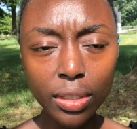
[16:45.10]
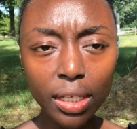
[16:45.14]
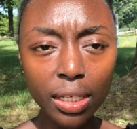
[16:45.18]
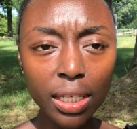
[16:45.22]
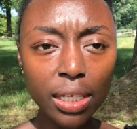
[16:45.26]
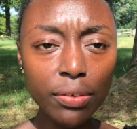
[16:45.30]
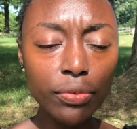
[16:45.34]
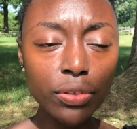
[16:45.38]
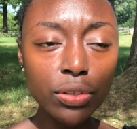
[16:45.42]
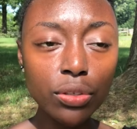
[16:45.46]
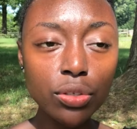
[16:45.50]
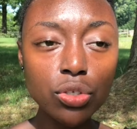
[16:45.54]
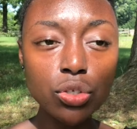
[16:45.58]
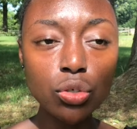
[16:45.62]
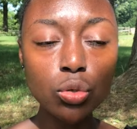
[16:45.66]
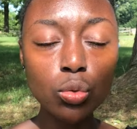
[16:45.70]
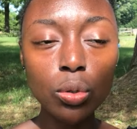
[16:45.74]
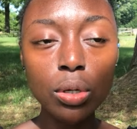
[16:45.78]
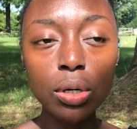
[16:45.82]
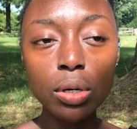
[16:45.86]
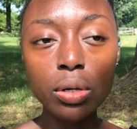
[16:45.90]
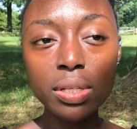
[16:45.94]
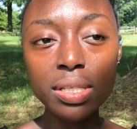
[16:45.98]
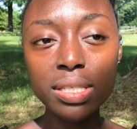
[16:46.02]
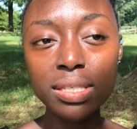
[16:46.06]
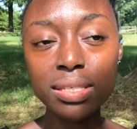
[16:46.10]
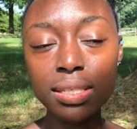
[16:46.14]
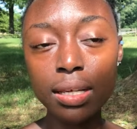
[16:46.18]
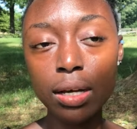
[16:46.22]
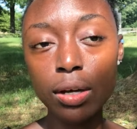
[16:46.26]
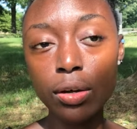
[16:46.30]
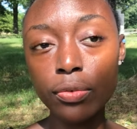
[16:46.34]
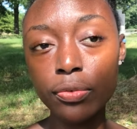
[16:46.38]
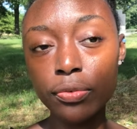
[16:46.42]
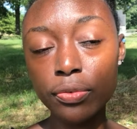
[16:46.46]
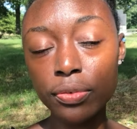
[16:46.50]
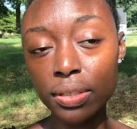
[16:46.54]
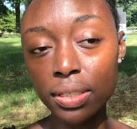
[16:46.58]
Even the squirrel
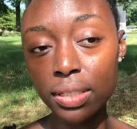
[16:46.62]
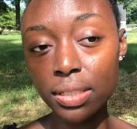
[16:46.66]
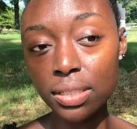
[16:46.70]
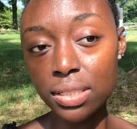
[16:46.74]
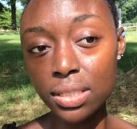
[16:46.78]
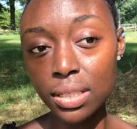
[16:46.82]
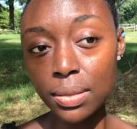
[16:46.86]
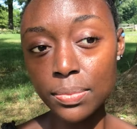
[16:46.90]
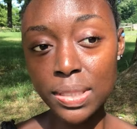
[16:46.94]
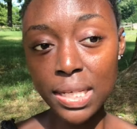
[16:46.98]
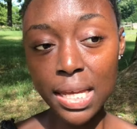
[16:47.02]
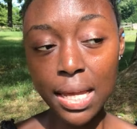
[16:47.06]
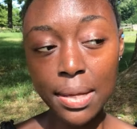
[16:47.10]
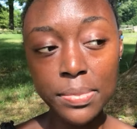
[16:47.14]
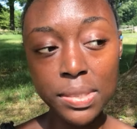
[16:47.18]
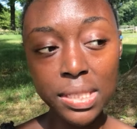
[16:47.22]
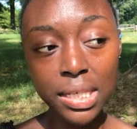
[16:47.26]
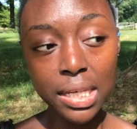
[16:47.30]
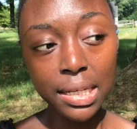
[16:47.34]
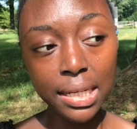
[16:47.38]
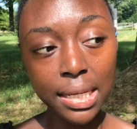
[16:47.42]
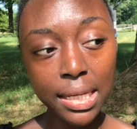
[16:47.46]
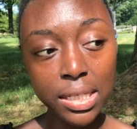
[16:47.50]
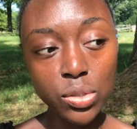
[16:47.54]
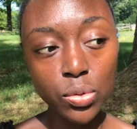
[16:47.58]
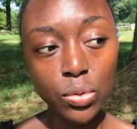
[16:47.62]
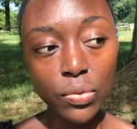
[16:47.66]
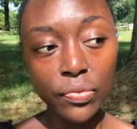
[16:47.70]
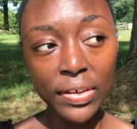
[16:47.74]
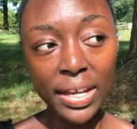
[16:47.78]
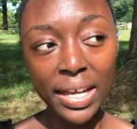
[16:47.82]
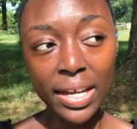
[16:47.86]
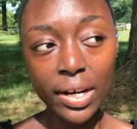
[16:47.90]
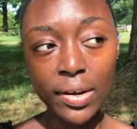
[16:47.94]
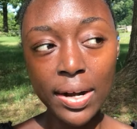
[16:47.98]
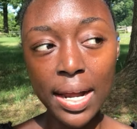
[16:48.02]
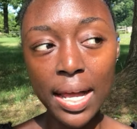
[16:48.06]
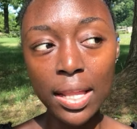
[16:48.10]
itself sometimes connects with
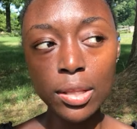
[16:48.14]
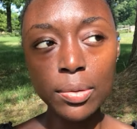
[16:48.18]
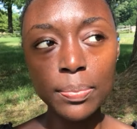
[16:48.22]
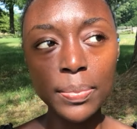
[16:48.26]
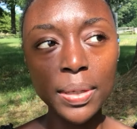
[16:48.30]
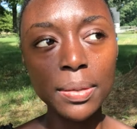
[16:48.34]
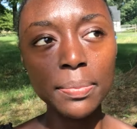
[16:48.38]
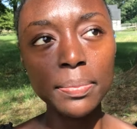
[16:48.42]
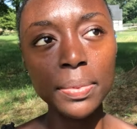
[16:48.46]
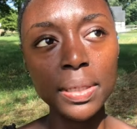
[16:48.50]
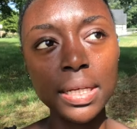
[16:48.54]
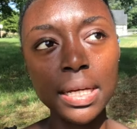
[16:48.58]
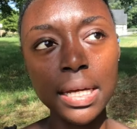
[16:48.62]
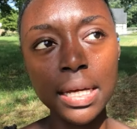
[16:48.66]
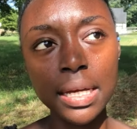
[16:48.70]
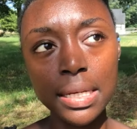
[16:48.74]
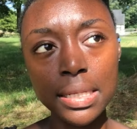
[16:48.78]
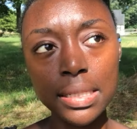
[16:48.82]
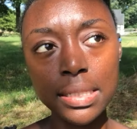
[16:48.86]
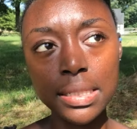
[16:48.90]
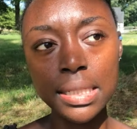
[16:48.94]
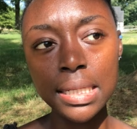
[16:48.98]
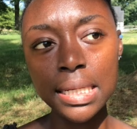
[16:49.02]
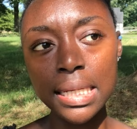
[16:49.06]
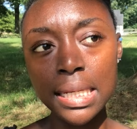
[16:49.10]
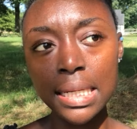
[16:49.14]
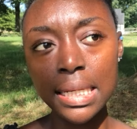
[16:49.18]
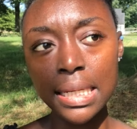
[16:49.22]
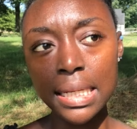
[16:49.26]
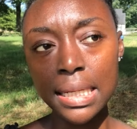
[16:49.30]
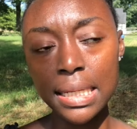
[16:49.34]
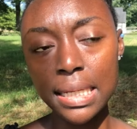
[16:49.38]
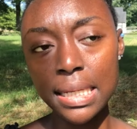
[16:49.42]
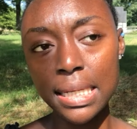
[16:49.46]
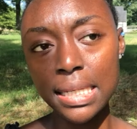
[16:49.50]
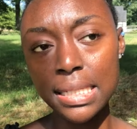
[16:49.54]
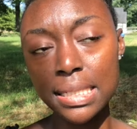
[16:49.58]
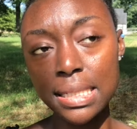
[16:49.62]
air element because
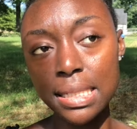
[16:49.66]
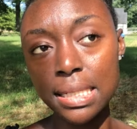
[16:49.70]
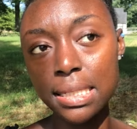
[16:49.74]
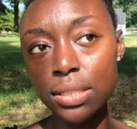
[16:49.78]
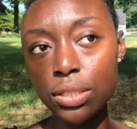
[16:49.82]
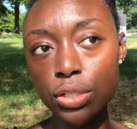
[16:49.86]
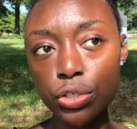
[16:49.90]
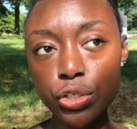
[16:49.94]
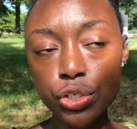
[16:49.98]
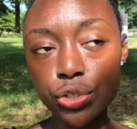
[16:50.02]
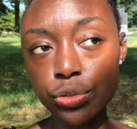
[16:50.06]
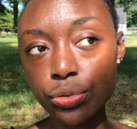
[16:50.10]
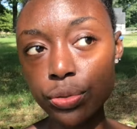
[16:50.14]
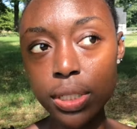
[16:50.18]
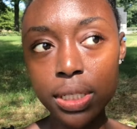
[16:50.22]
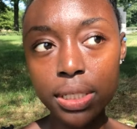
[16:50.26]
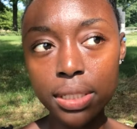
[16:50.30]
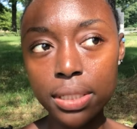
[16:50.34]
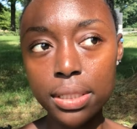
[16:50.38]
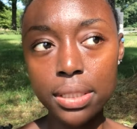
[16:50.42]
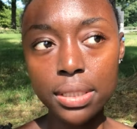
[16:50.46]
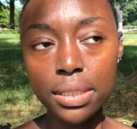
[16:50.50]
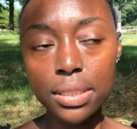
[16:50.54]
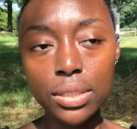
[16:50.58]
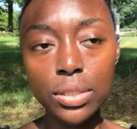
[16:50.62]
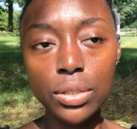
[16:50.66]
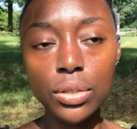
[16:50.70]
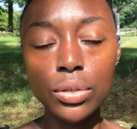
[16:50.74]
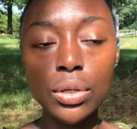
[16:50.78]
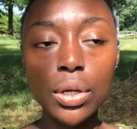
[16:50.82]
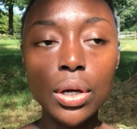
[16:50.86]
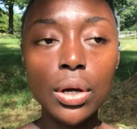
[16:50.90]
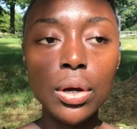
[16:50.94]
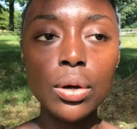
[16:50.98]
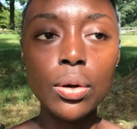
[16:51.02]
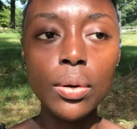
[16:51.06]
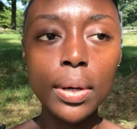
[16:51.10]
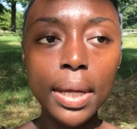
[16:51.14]
it's in the trees, you
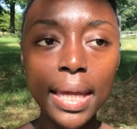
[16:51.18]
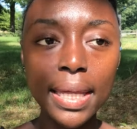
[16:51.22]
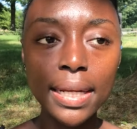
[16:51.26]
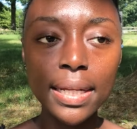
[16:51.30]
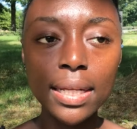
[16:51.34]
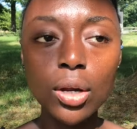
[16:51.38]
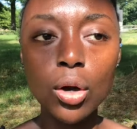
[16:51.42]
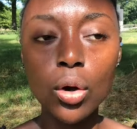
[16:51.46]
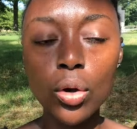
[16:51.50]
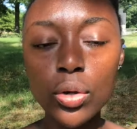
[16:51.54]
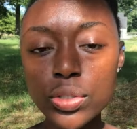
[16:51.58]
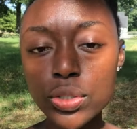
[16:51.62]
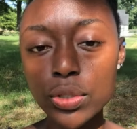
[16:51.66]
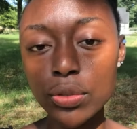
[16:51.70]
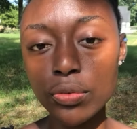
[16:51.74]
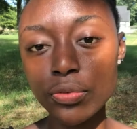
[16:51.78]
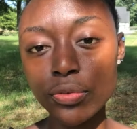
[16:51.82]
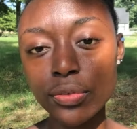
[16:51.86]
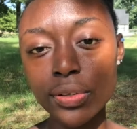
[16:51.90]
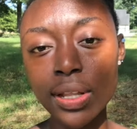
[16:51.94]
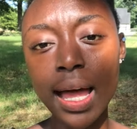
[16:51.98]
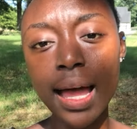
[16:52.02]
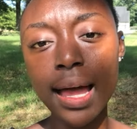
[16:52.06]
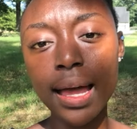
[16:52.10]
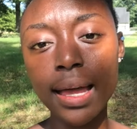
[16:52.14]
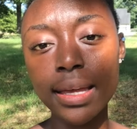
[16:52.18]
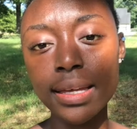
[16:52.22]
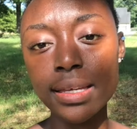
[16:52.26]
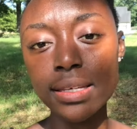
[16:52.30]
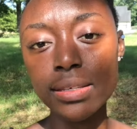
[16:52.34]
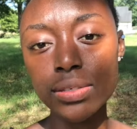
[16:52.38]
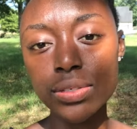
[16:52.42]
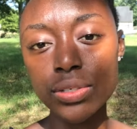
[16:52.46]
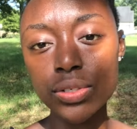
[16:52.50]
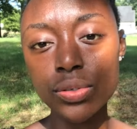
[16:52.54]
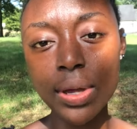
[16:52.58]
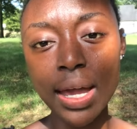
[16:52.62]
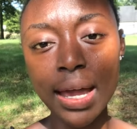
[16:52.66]
know, and it also
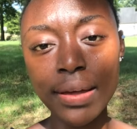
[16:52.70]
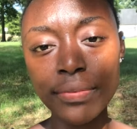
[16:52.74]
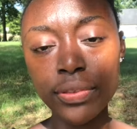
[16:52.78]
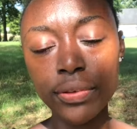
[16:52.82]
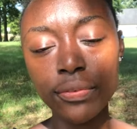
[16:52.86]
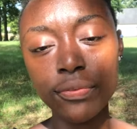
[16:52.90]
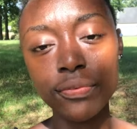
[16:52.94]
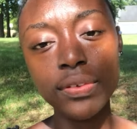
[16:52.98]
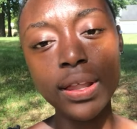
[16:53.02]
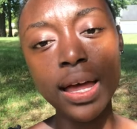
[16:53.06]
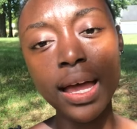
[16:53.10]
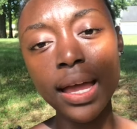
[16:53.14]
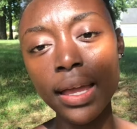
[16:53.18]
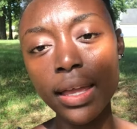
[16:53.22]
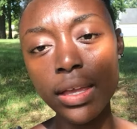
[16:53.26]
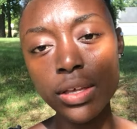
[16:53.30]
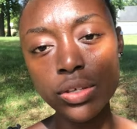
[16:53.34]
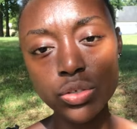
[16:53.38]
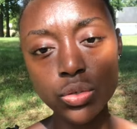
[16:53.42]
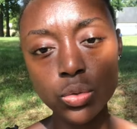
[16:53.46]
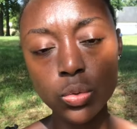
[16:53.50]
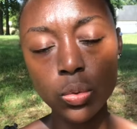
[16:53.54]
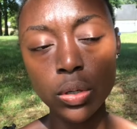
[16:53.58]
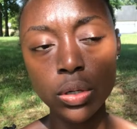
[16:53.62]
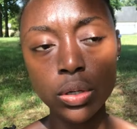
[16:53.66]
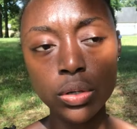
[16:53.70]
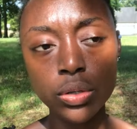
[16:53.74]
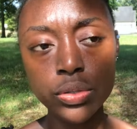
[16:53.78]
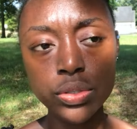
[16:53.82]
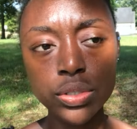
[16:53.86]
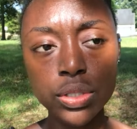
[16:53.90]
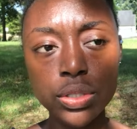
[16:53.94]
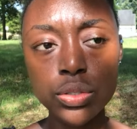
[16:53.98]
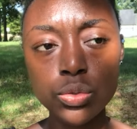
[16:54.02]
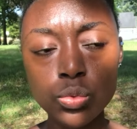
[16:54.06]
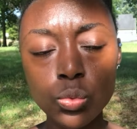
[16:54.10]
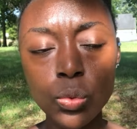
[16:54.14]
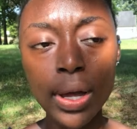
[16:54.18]
flies. You have the flying squirrels
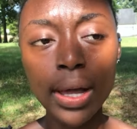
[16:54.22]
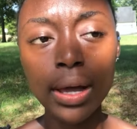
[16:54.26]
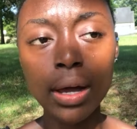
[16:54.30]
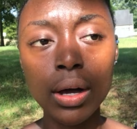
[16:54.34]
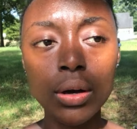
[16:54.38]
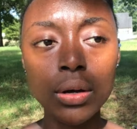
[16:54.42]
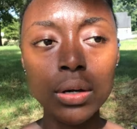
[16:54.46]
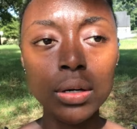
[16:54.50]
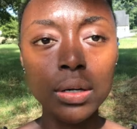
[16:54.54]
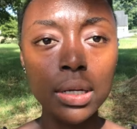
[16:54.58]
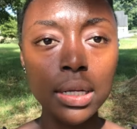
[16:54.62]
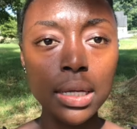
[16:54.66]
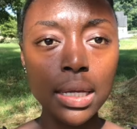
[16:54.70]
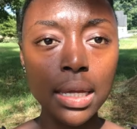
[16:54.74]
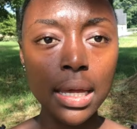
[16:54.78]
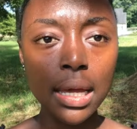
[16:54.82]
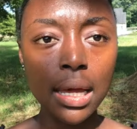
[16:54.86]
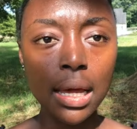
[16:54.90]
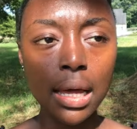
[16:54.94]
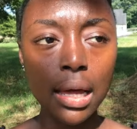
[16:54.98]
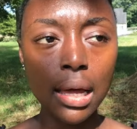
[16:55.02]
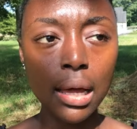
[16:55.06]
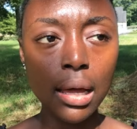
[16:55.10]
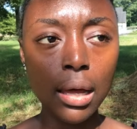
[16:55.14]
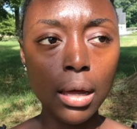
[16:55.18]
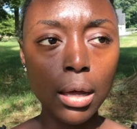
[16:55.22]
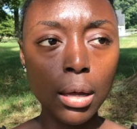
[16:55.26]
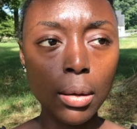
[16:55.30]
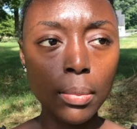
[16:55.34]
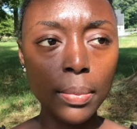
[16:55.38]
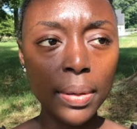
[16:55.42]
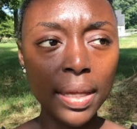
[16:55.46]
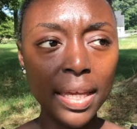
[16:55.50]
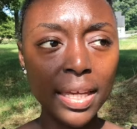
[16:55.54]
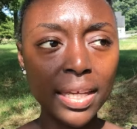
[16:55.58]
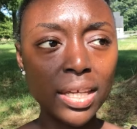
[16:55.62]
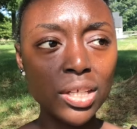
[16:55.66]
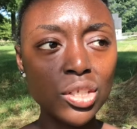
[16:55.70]
as well.
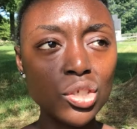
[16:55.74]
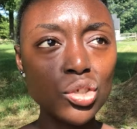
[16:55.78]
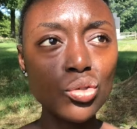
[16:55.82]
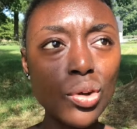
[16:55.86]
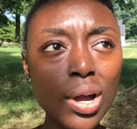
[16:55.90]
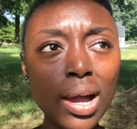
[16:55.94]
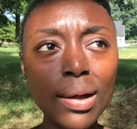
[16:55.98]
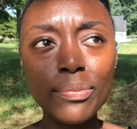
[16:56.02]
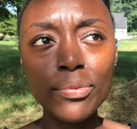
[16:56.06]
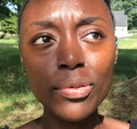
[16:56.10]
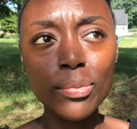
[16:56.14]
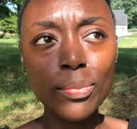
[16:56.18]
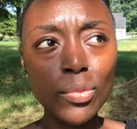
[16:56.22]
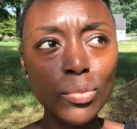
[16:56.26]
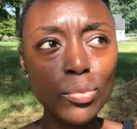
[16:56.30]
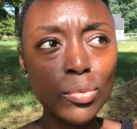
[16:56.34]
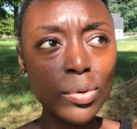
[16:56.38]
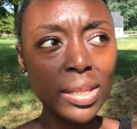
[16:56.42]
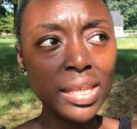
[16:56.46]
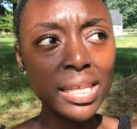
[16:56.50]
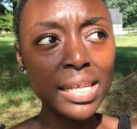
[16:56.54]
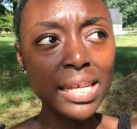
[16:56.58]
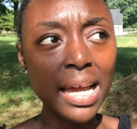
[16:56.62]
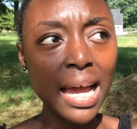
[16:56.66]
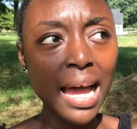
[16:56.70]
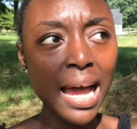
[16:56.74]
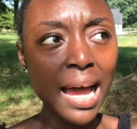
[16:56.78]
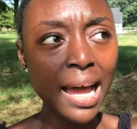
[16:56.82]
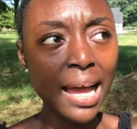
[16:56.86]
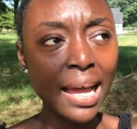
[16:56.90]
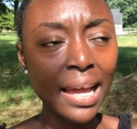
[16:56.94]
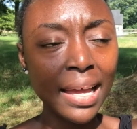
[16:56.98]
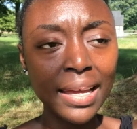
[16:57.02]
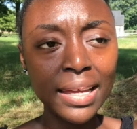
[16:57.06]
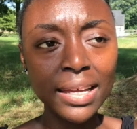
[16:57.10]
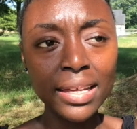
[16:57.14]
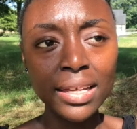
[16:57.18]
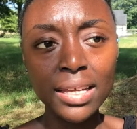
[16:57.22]
It can drop from really
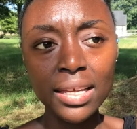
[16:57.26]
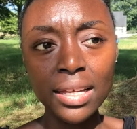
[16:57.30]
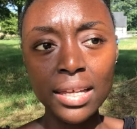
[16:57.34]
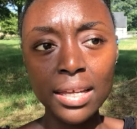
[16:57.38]
high